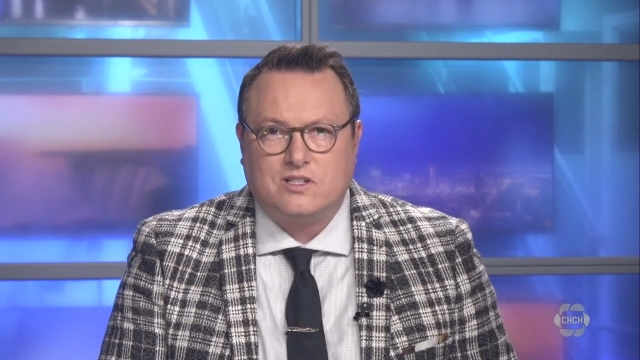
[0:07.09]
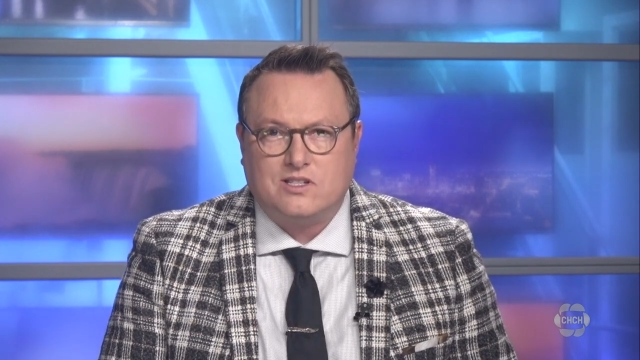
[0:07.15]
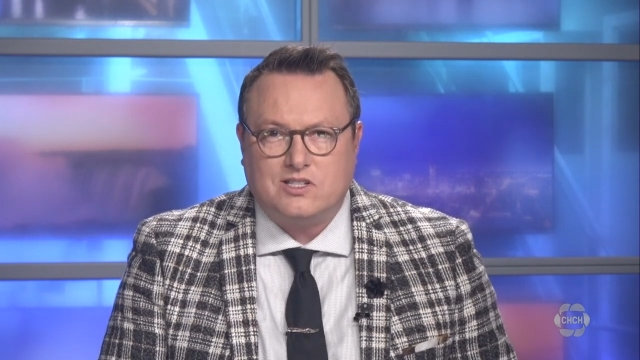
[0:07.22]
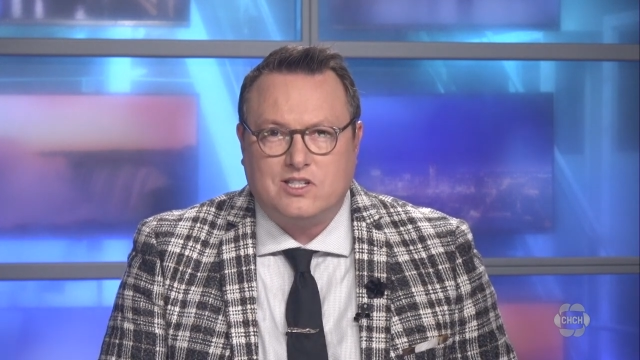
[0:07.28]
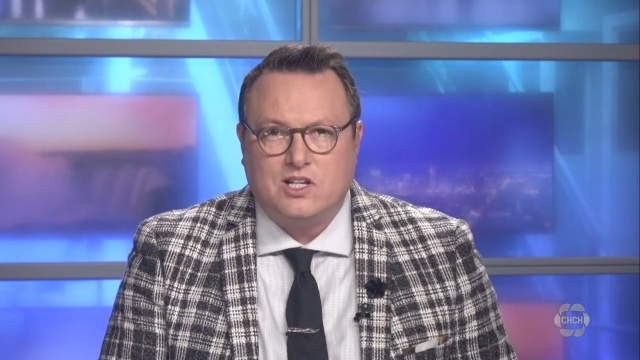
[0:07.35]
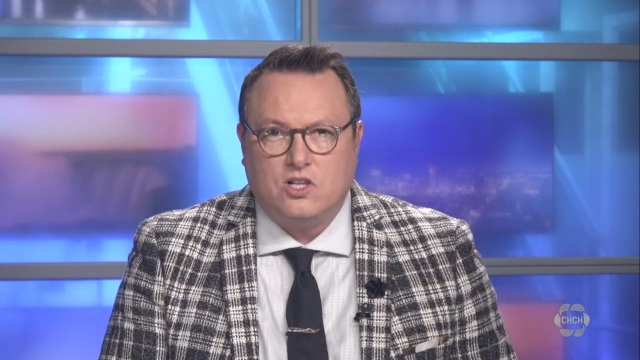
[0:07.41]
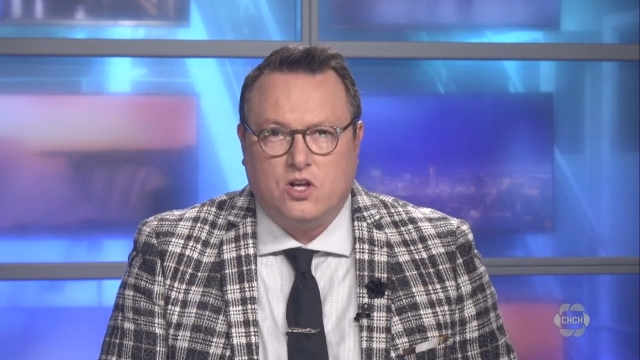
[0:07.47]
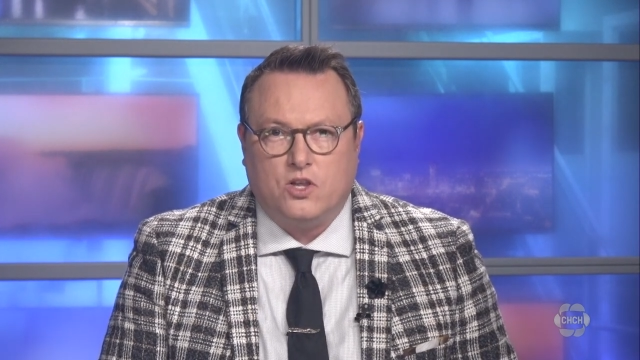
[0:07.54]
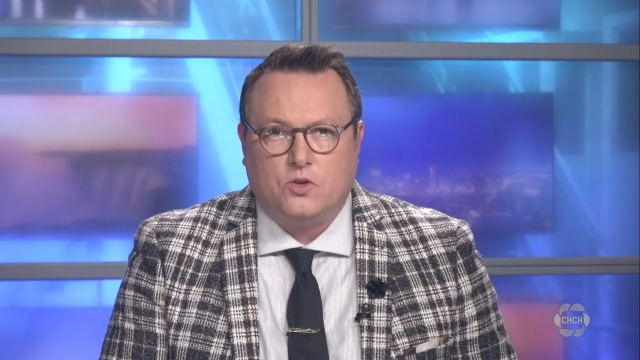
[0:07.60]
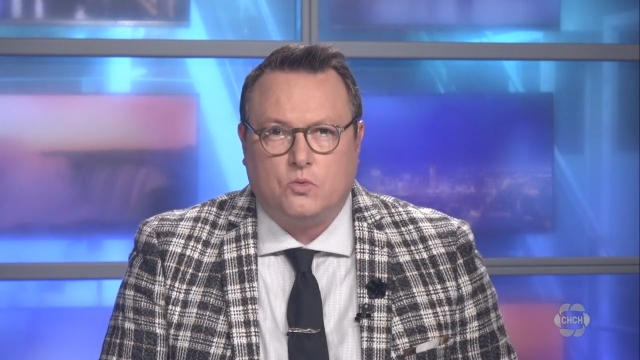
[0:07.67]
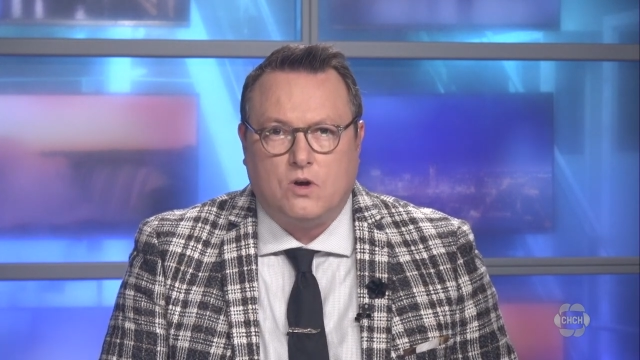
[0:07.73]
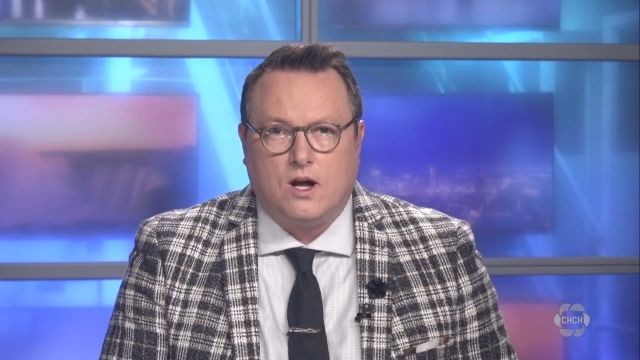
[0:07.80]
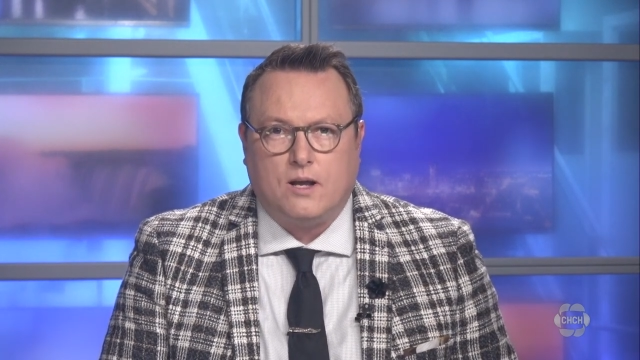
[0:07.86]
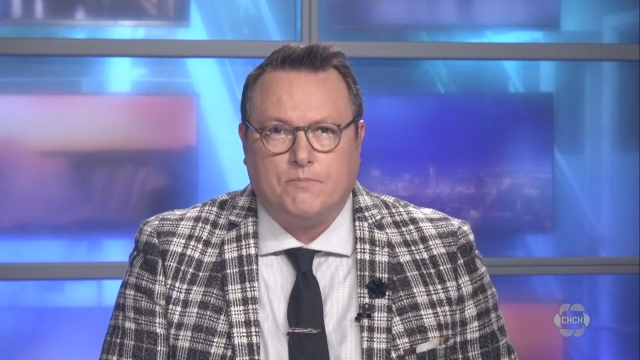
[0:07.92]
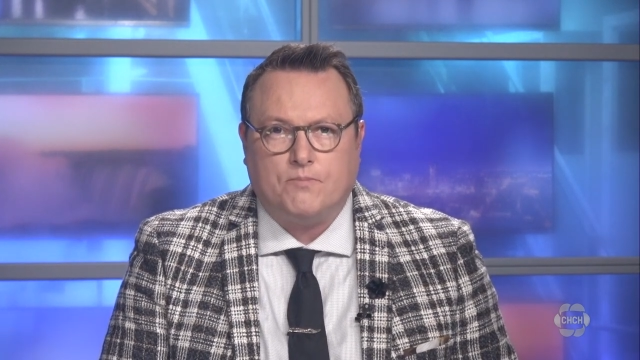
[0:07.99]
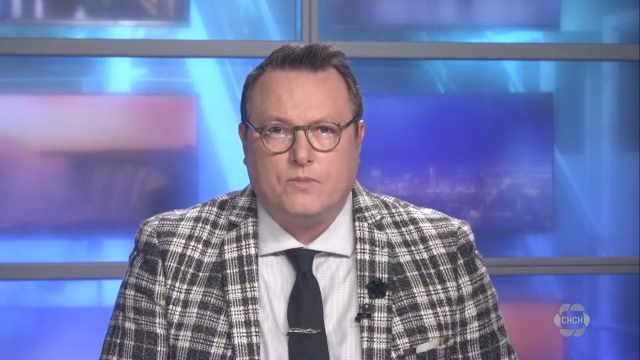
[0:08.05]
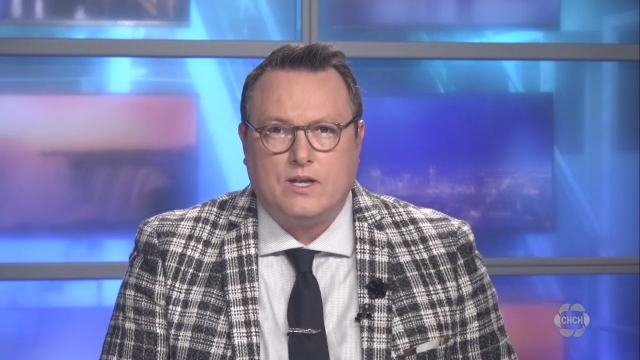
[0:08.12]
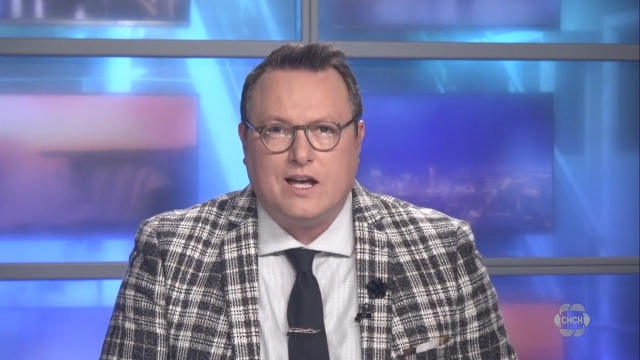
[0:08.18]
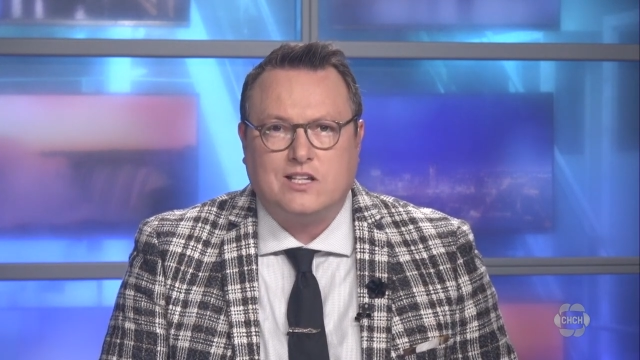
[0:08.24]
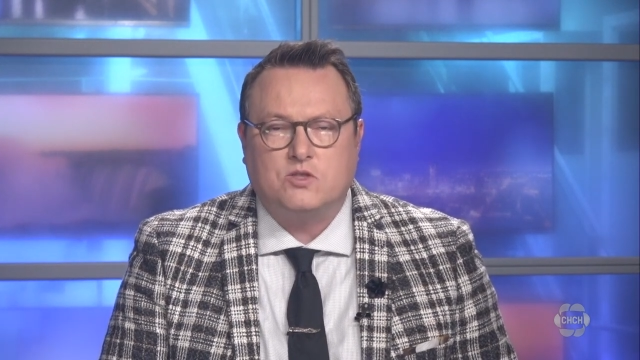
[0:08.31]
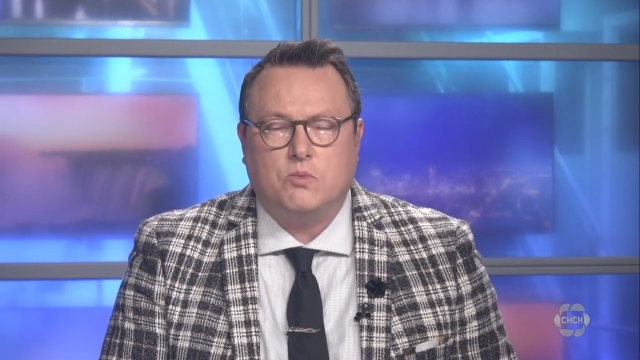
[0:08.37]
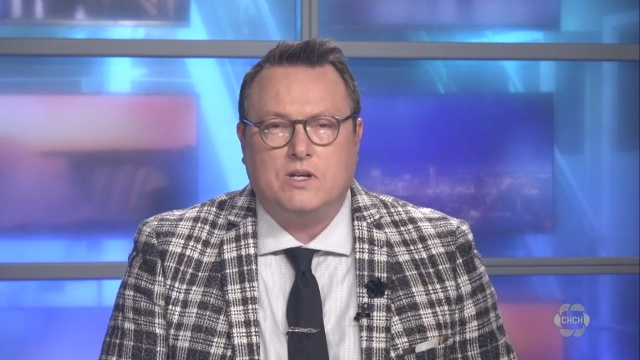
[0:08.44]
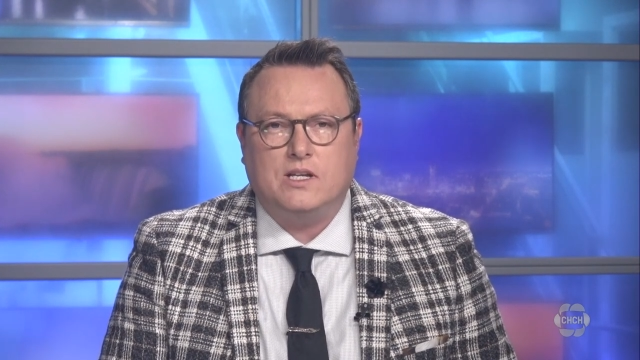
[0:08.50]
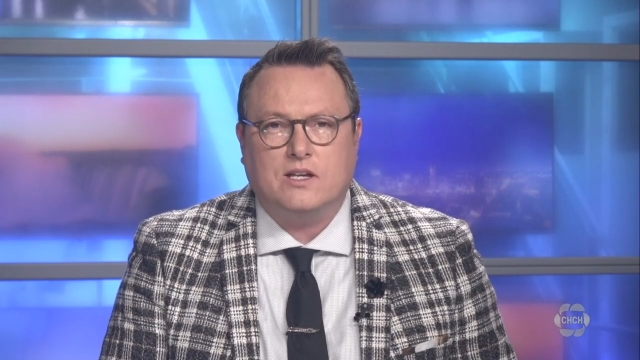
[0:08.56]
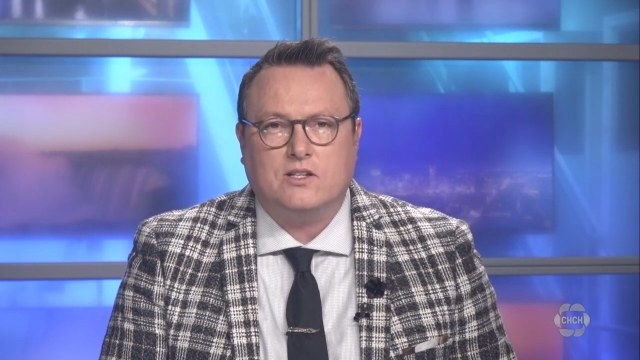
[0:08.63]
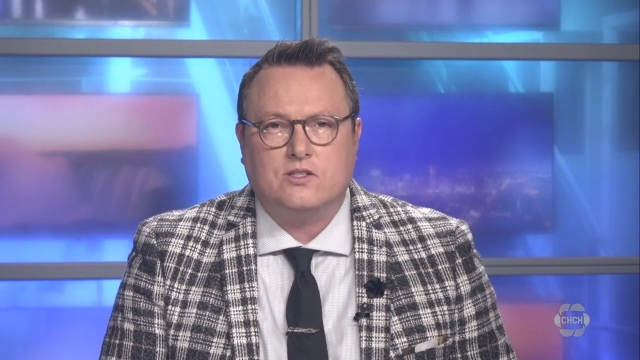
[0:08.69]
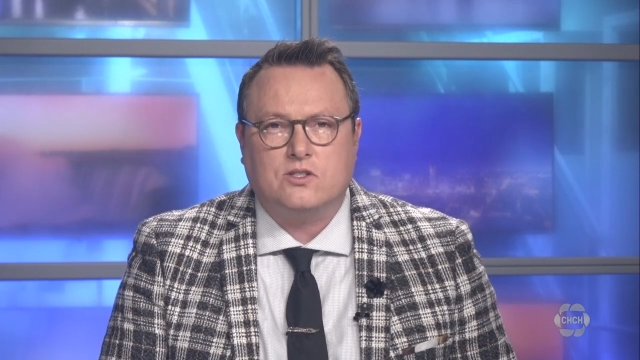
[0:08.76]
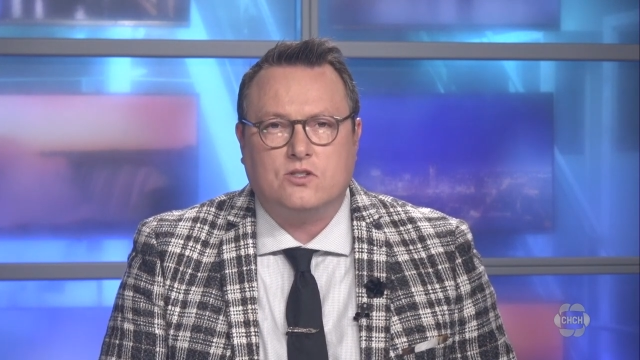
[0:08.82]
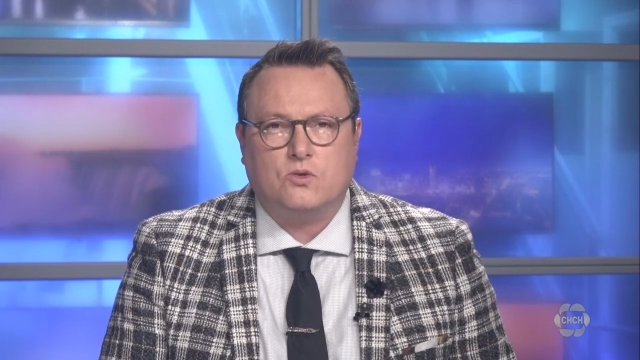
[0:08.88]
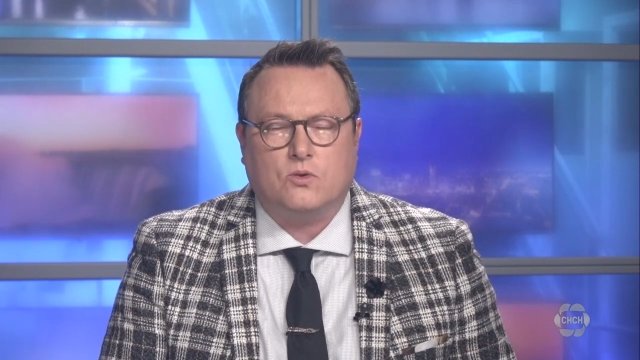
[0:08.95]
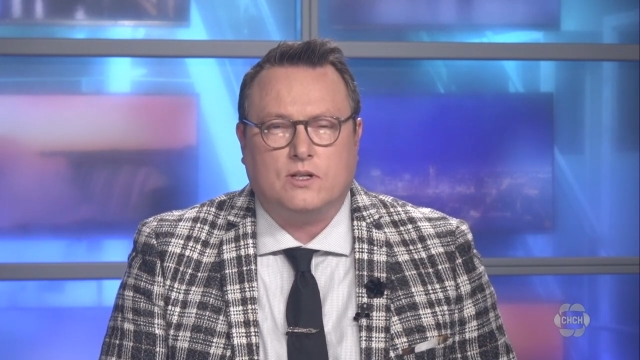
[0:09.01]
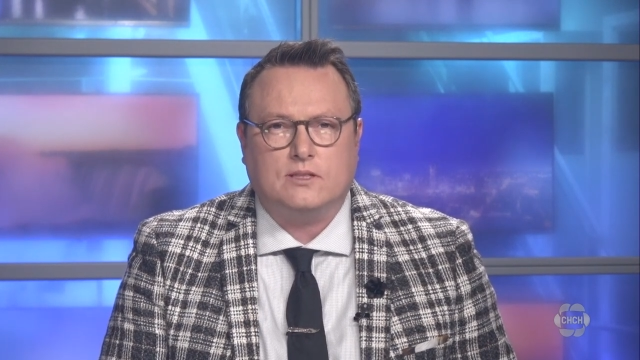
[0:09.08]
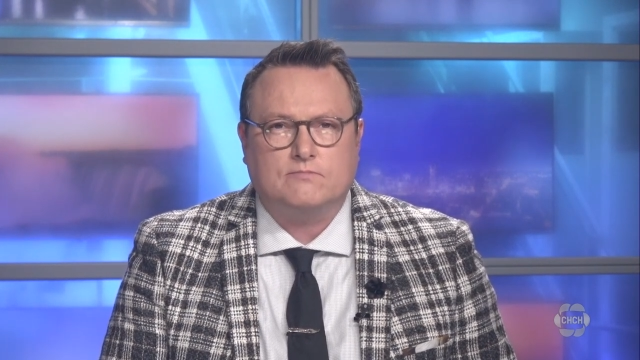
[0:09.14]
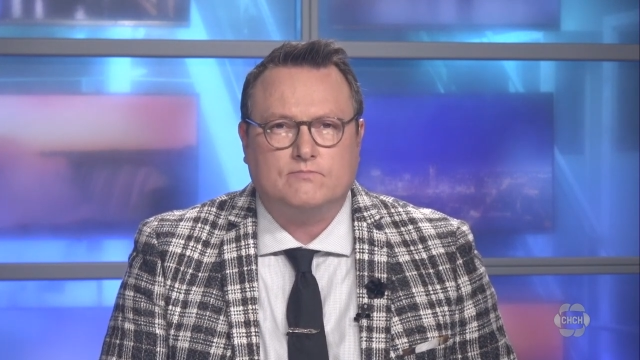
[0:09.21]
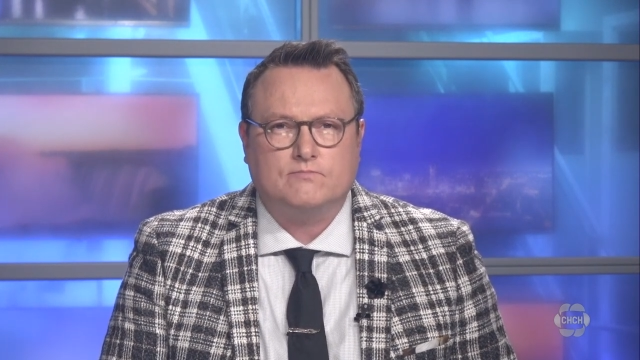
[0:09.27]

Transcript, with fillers: still on the run. Al Sweeney has the story.